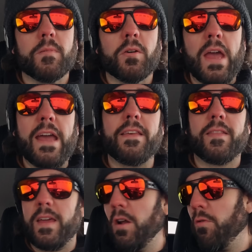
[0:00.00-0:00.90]
okay, that
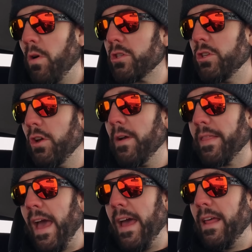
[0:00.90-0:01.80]
they don't want you doing
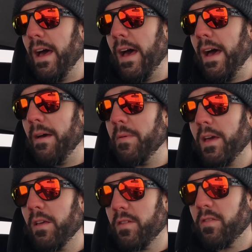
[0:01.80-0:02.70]
that uh,
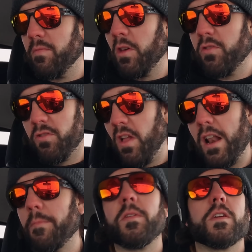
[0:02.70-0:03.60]
because it's because it's not
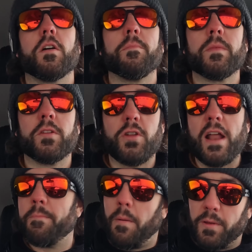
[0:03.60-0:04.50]
up to you. You're not
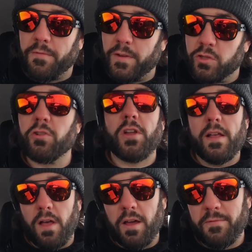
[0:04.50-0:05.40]
a public official. You're
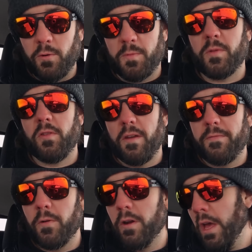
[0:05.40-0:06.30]
not law enforcement. So
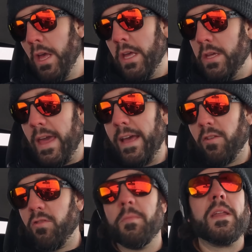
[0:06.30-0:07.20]
therefore, you can't
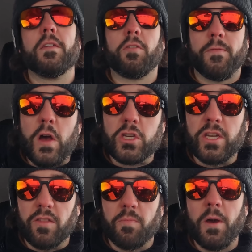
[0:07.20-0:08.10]
assume any of those
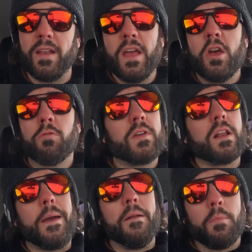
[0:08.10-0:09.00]
functions. But we're talking
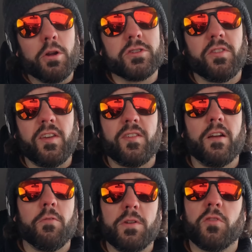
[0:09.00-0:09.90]
about emergencies here,
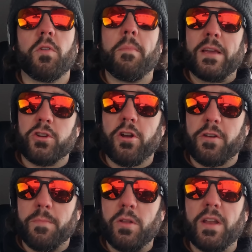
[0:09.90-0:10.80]
where we just want to make sure our
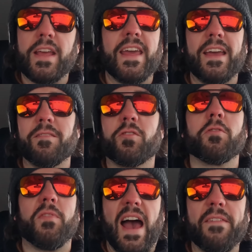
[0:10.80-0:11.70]
community can
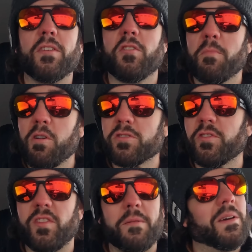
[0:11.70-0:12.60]
survive this
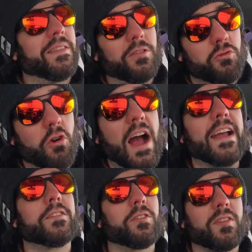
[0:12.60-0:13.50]
emergency. But they're
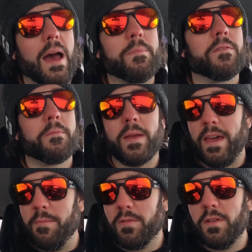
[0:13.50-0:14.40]
trying to stop you from being
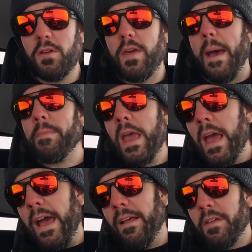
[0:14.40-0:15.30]
able to do that.
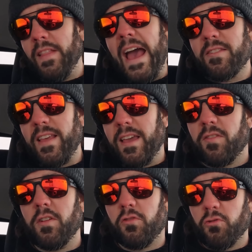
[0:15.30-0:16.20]
And now the last thing is
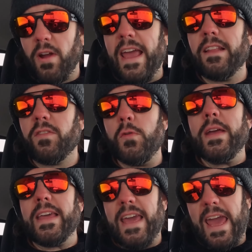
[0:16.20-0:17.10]
to train to
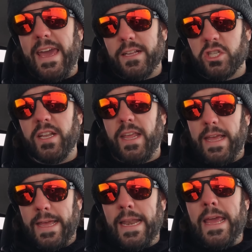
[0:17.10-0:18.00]
engage in
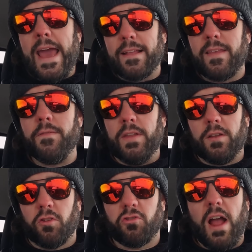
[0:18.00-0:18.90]
any activity
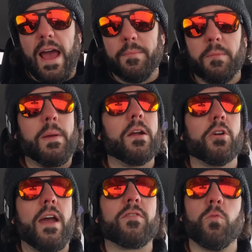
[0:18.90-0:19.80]
described in
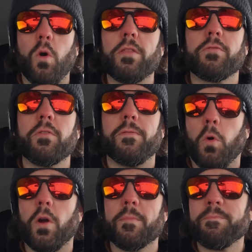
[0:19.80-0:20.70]
paragraphs one through
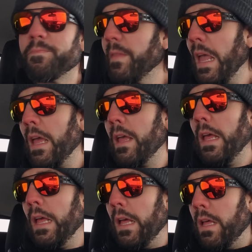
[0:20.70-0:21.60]
four.
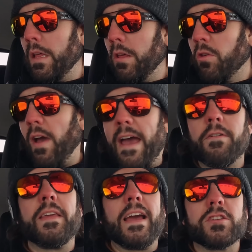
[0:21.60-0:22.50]
So
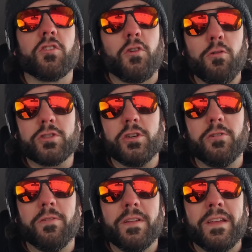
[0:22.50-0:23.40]
everything I just told
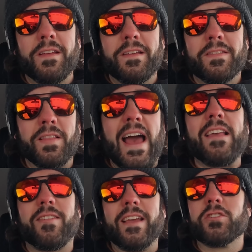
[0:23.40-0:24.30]
you, the
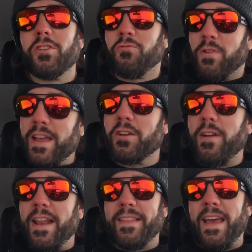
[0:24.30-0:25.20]
last thing is just
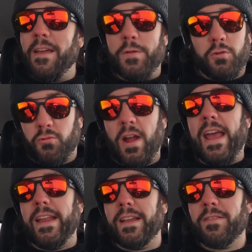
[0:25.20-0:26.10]
reiterating that if you
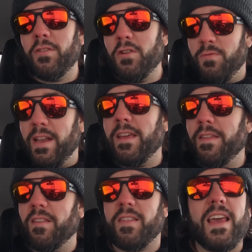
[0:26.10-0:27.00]
train to do any of
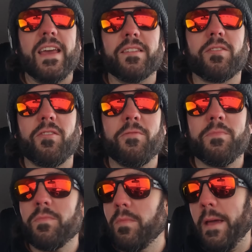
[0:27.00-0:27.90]
these things,
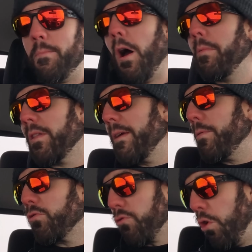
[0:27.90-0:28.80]
like publicly
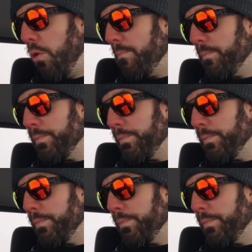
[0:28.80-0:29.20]
patrol,